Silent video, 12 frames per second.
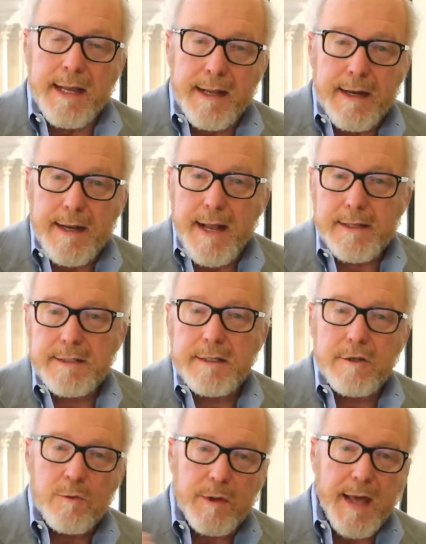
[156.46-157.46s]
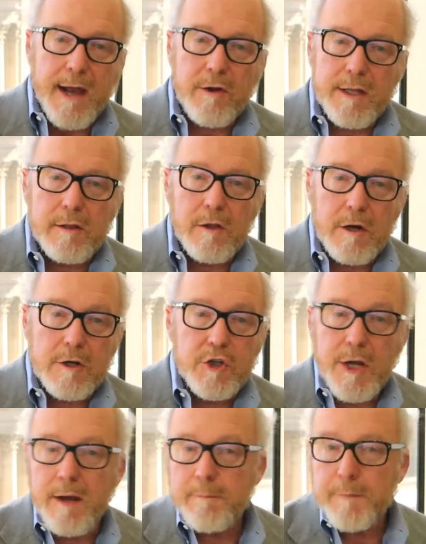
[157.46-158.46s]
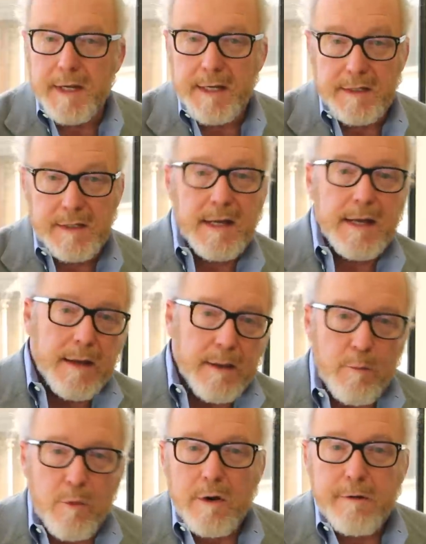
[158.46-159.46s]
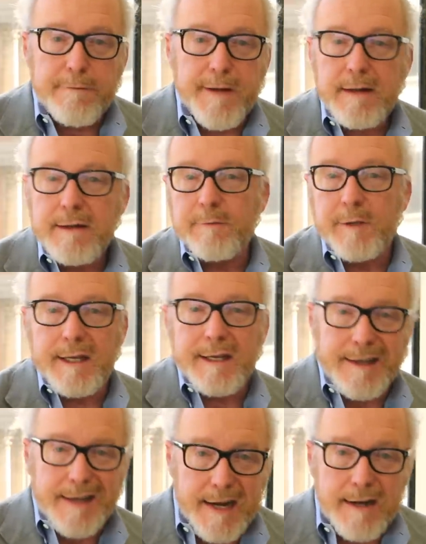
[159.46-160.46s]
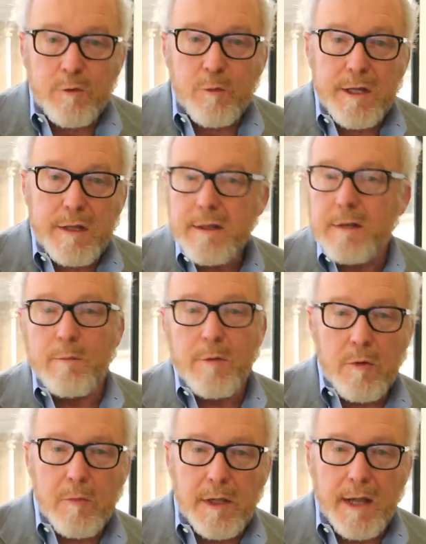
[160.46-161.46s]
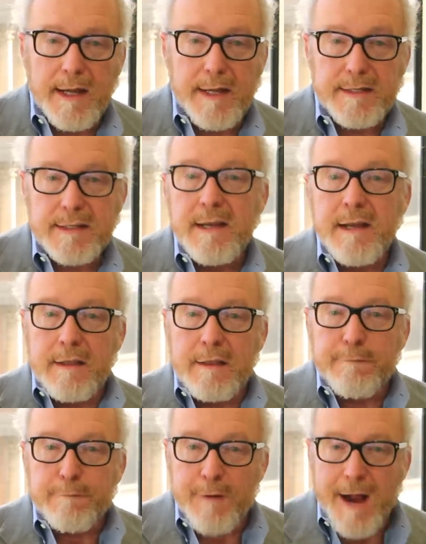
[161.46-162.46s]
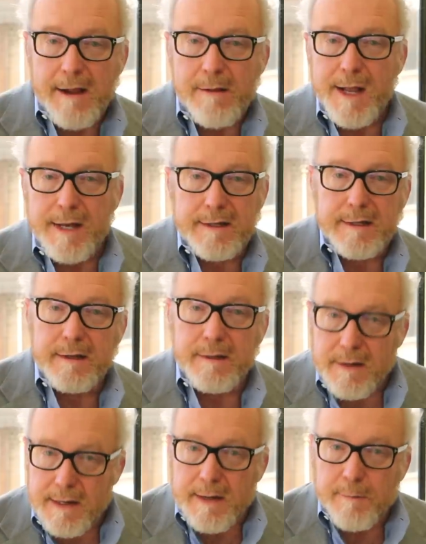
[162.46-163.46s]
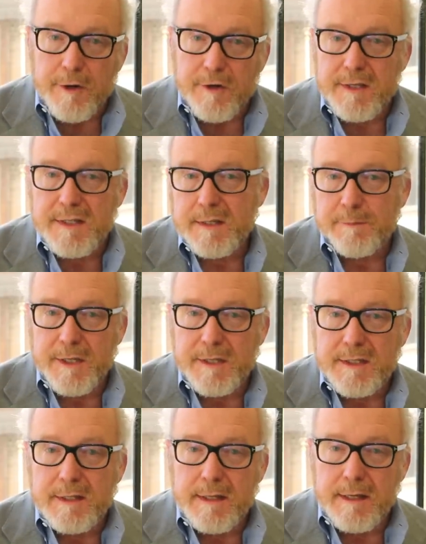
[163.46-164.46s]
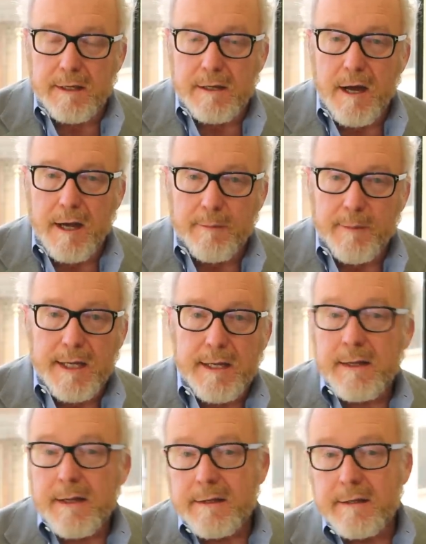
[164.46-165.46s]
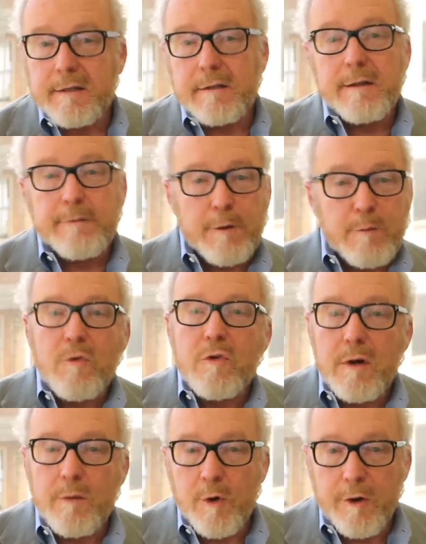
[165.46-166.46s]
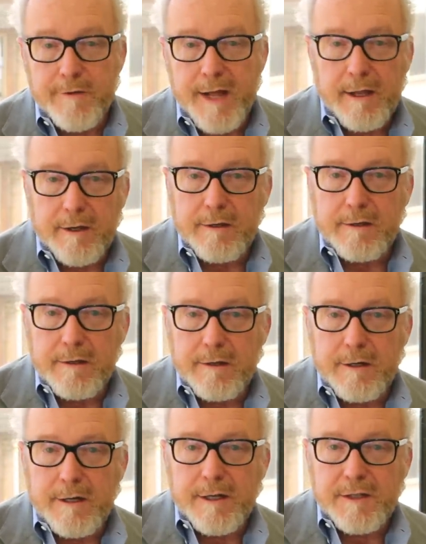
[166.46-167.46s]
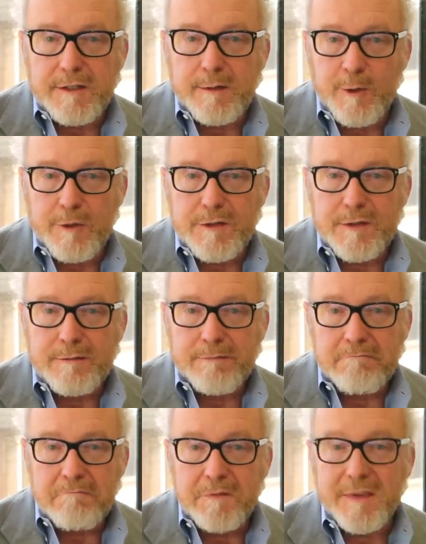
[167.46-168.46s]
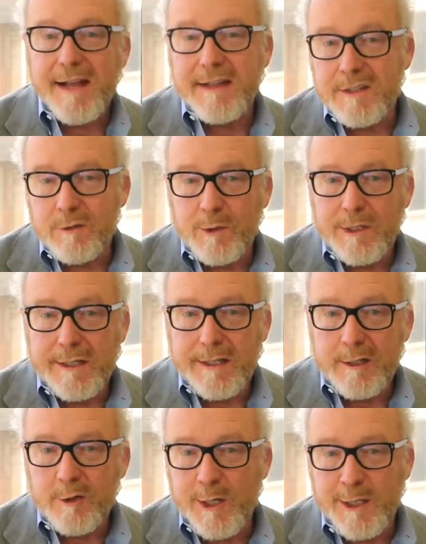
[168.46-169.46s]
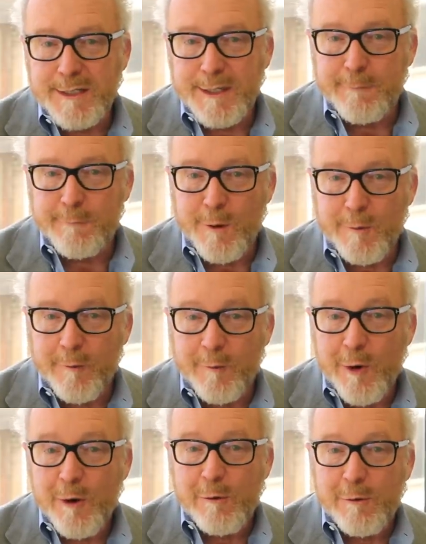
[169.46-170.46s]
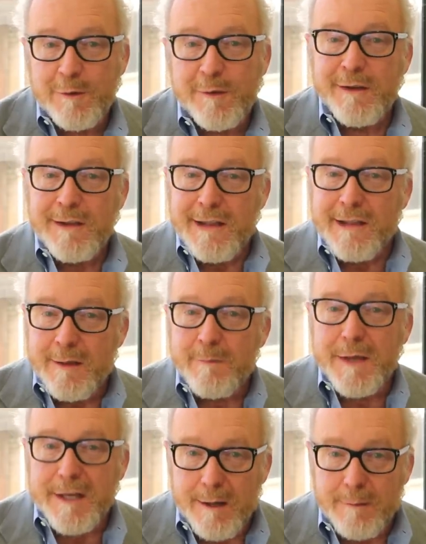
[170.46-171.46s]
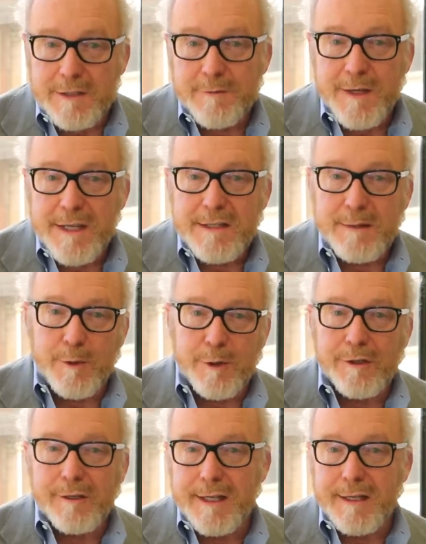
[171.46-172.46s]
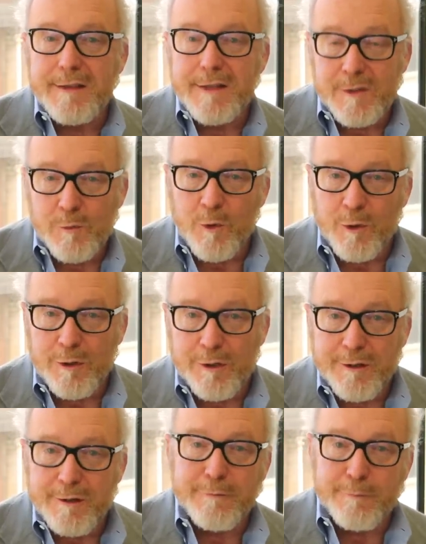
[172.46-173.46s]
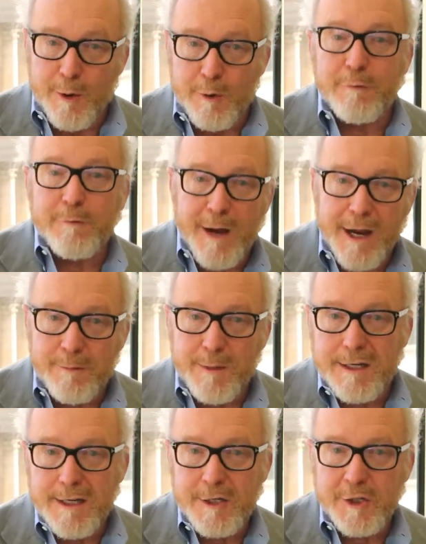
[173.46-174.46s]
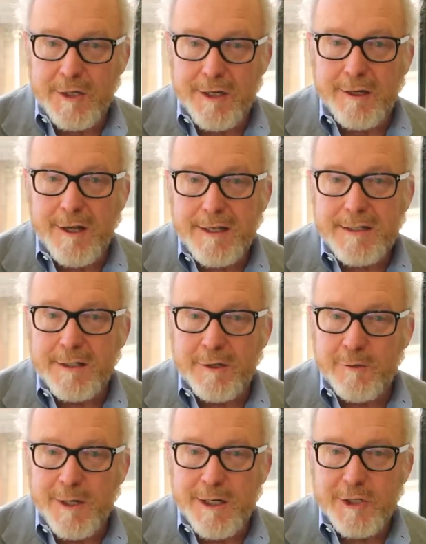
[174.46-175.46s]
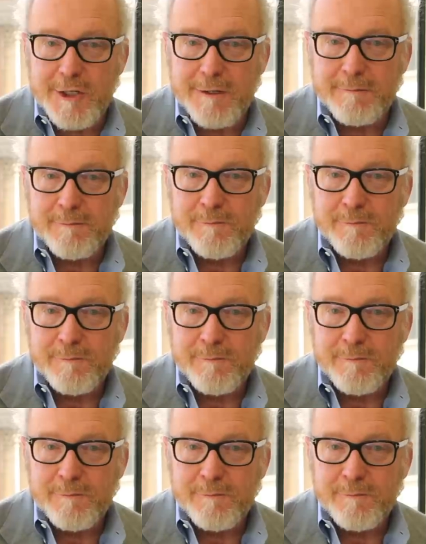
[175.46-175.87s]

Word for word: And it has to do with how can large companies more effectively connect with and mobilize the fragmented participants in the economy to deliver more and more value to their customers. That's a really interesting form of growth that becomes feasible in this world of both fragmentation and concentration.